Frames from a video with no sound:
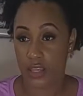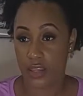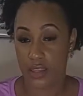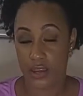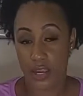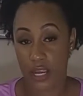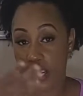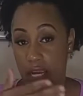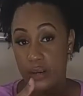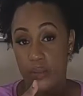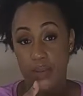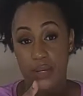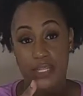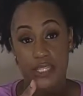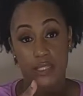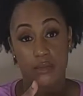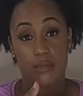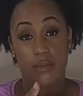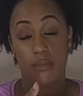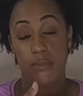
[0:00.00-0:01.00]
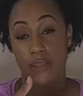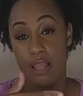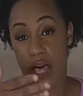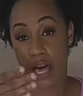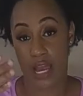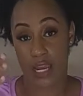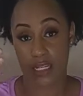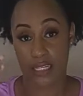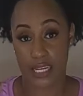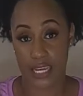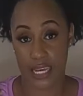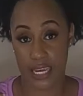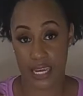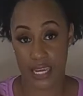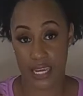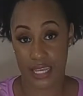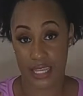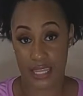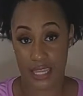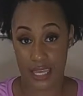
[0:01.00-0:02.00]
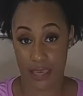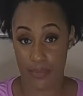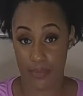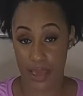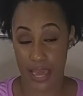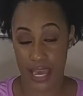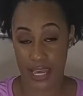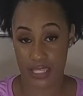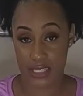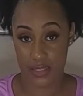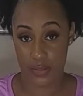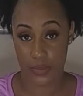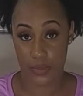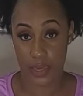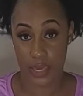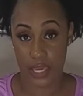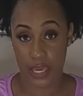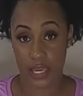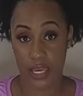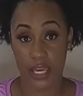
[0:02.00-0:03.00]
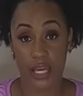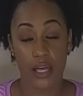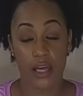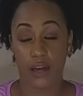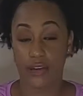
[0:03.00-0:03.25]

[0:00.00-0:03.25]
their airway to be blocked and they passed away.